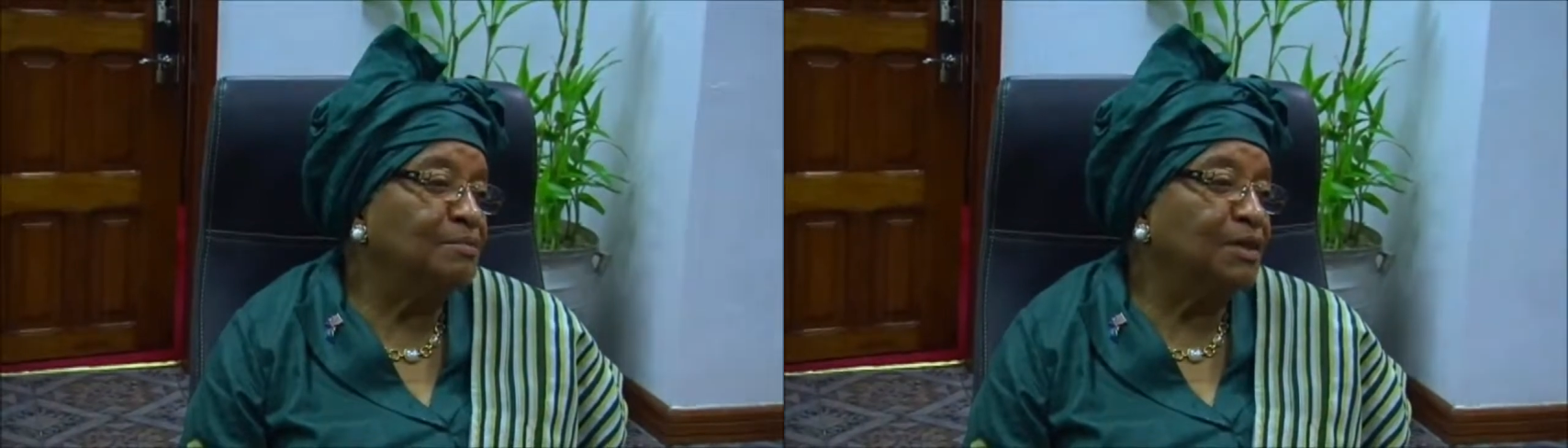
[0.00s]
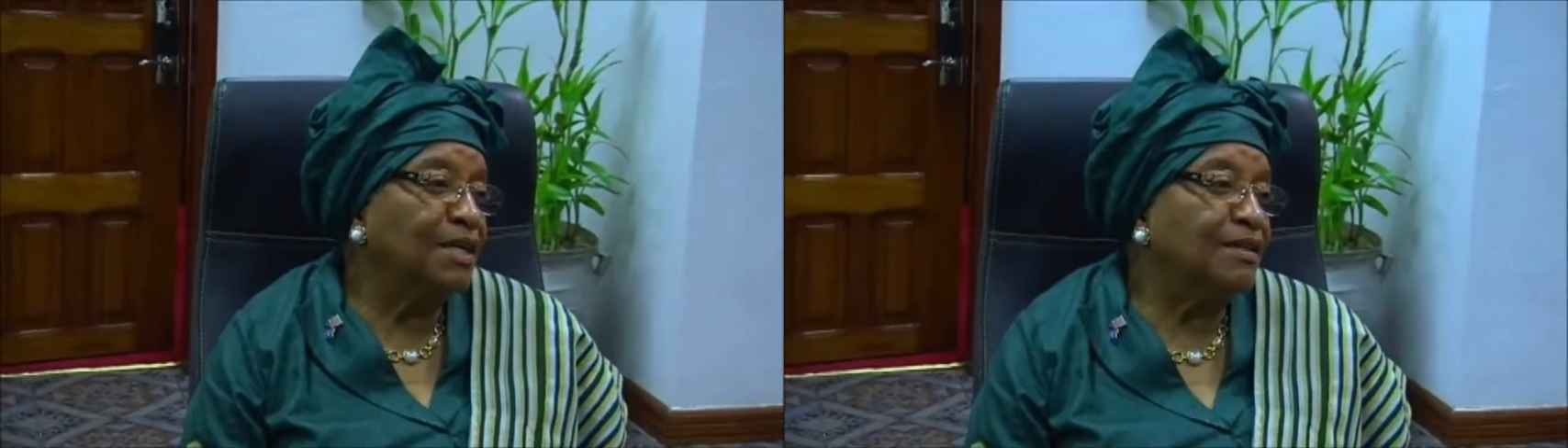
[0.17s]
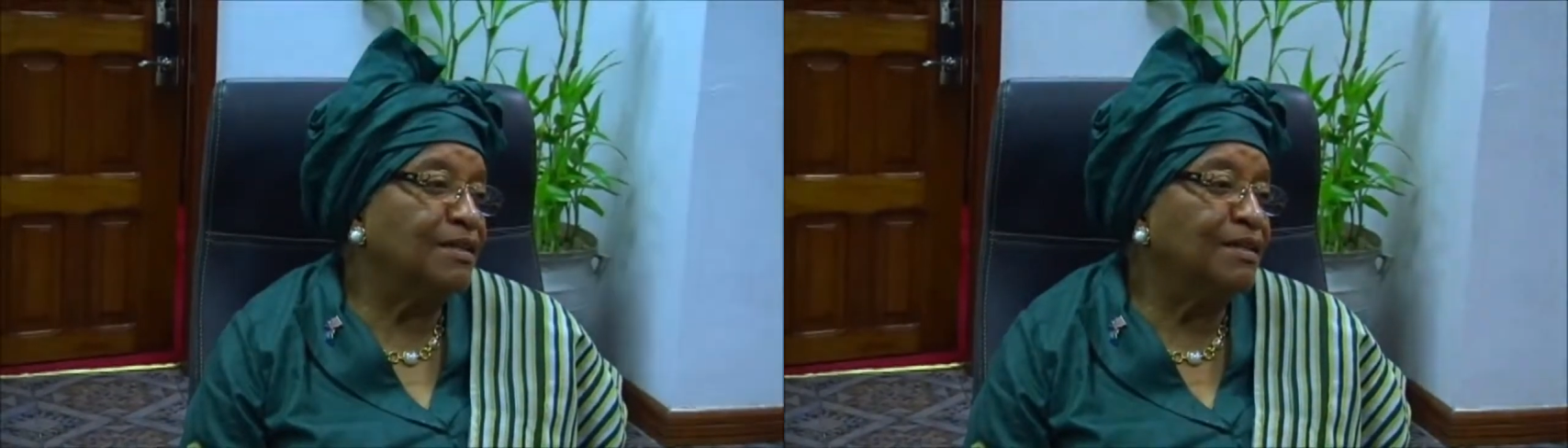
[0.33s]
but
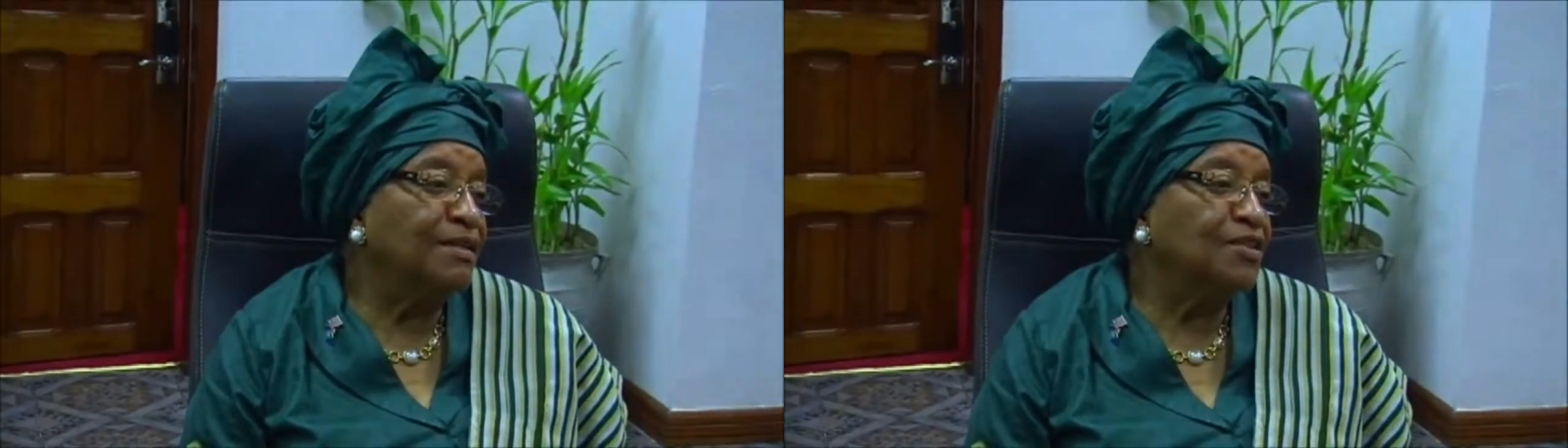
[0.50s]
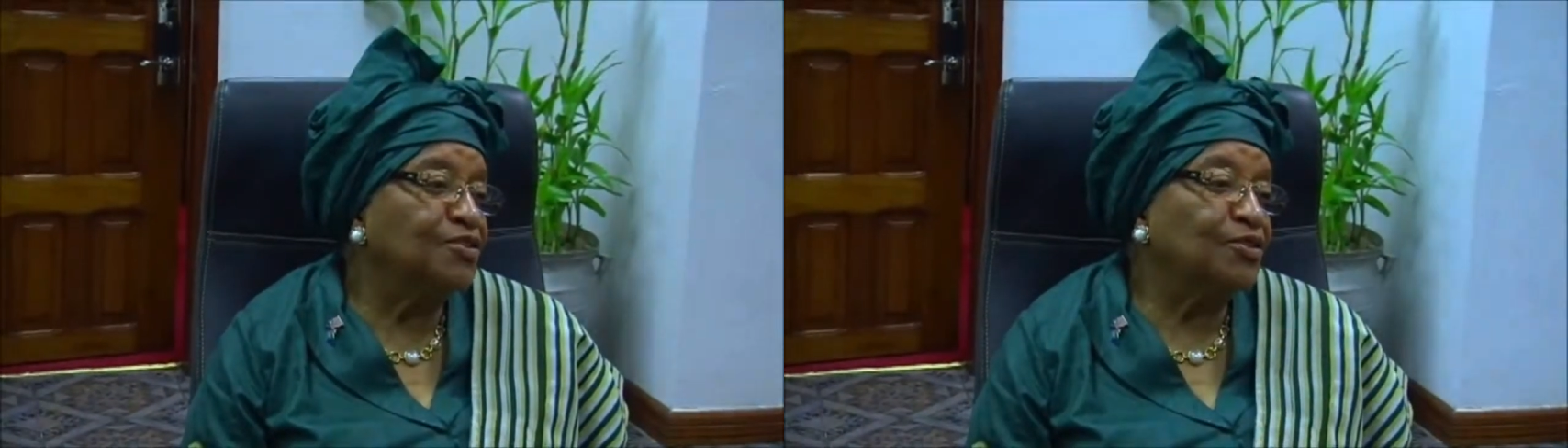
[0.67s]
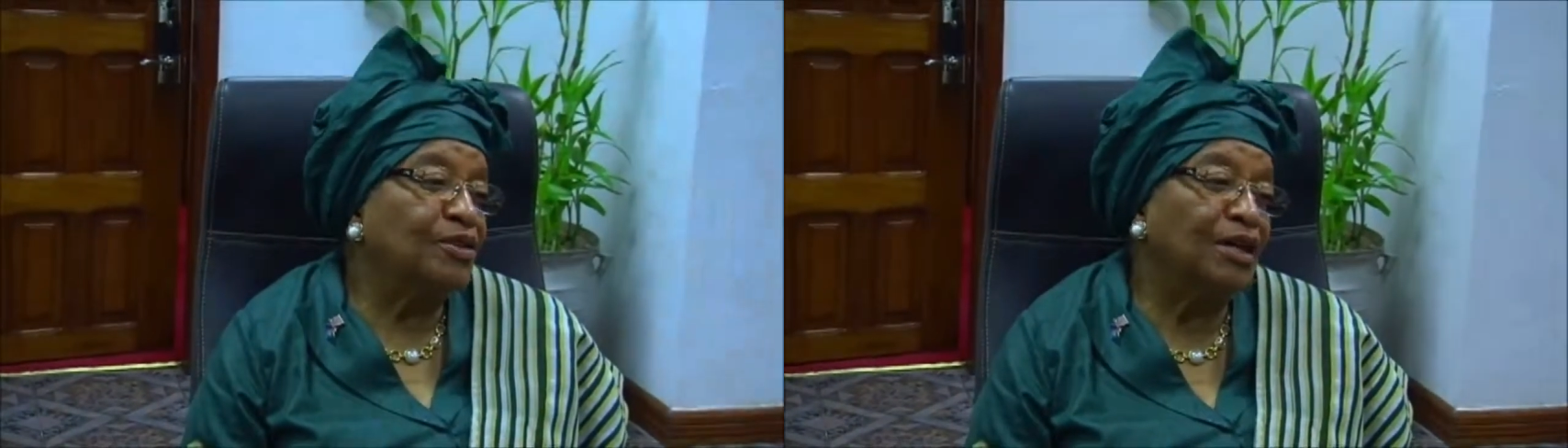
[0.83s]
I think
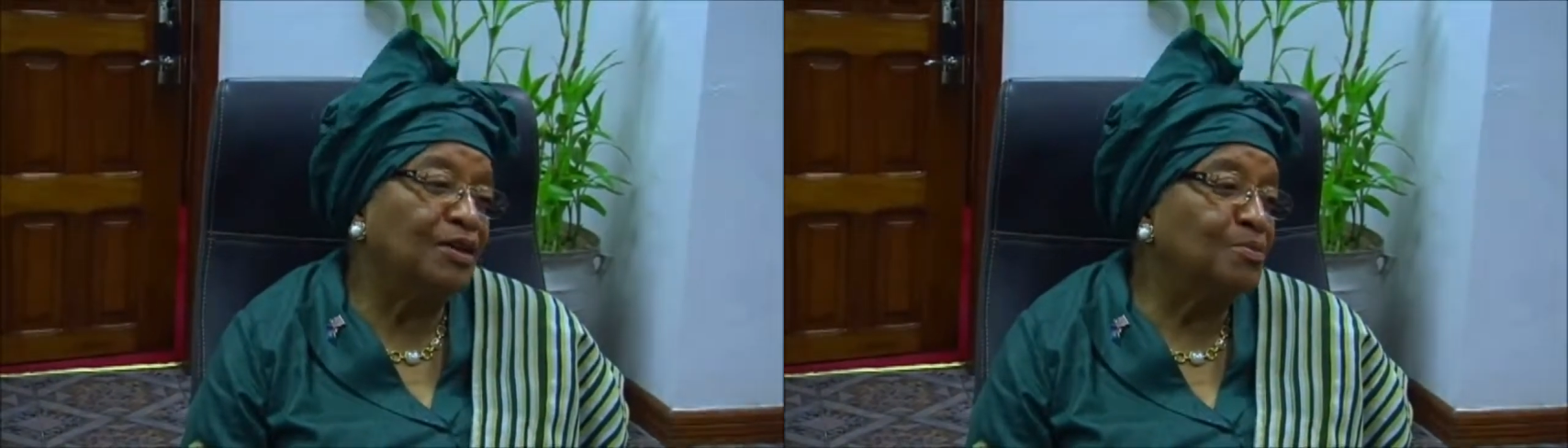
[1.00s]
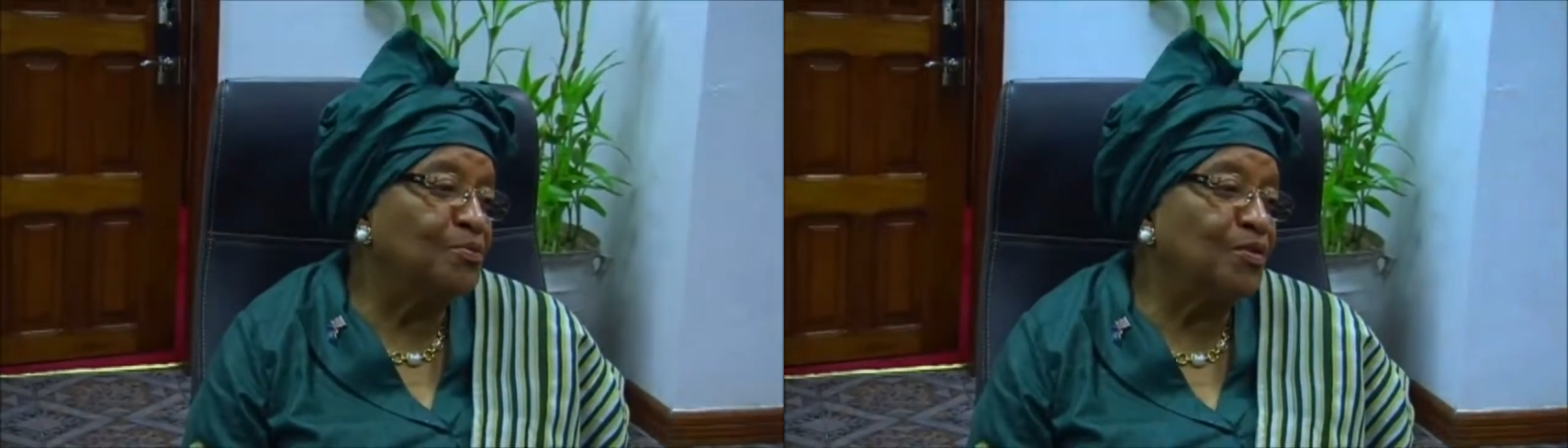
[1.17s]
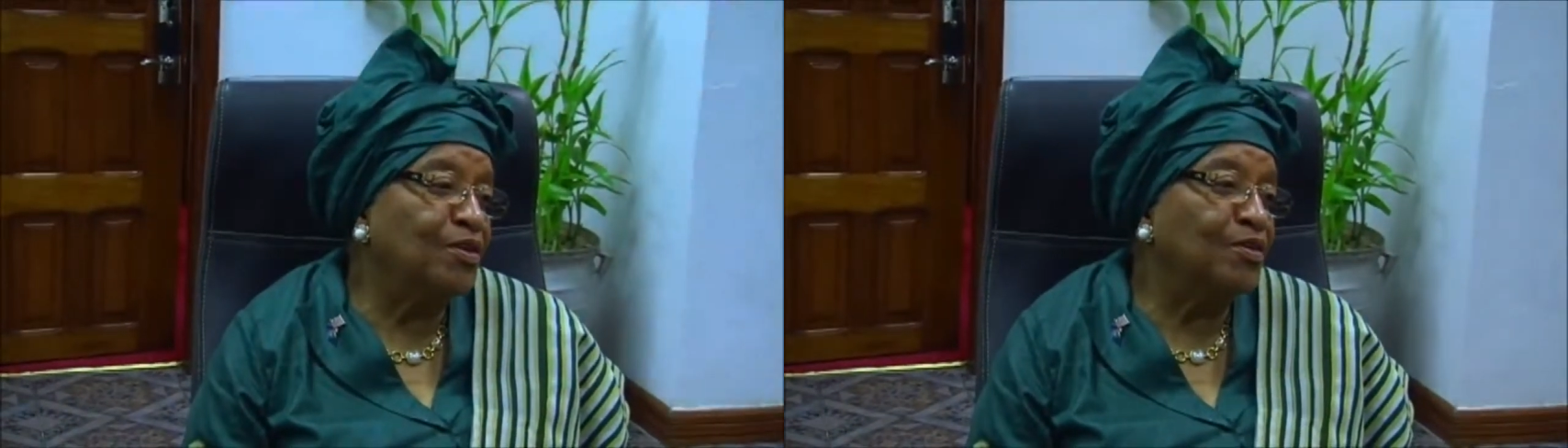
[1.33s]
there's a lot
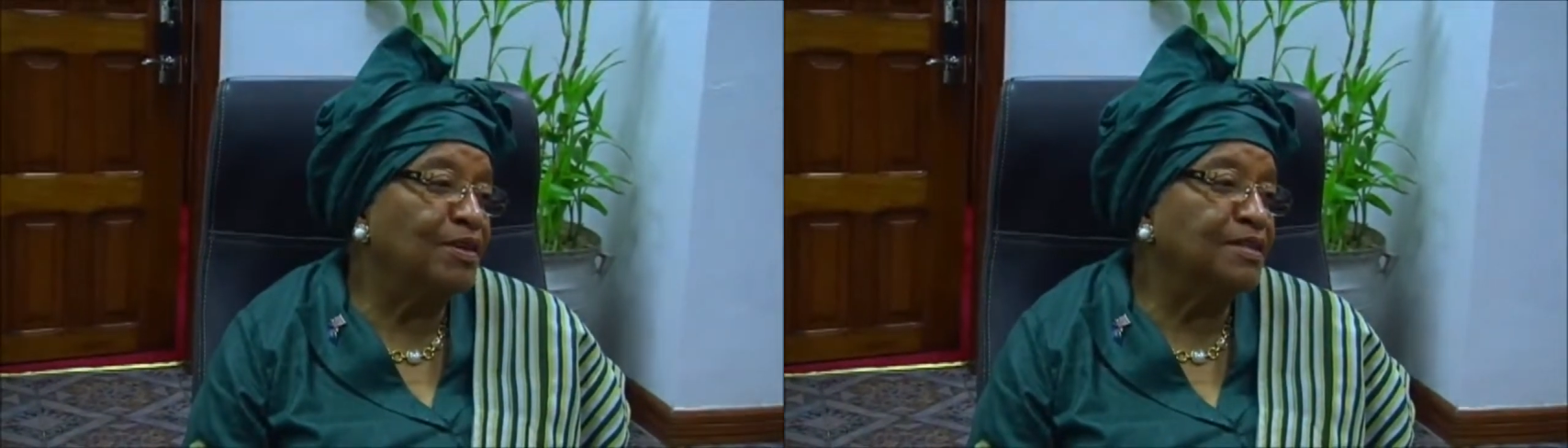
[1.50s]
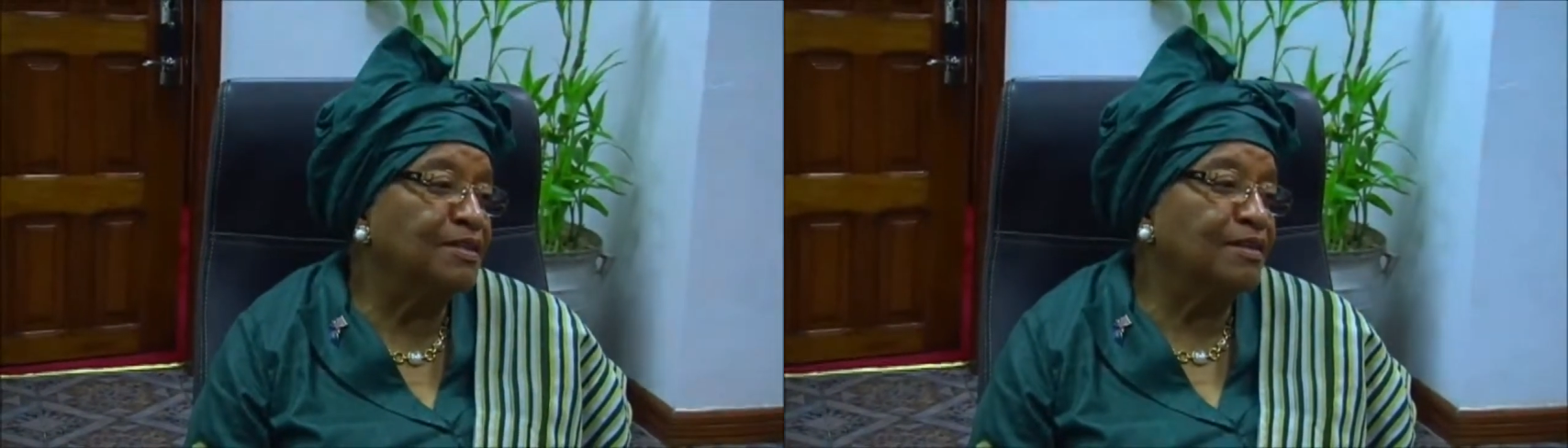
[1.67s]
of progress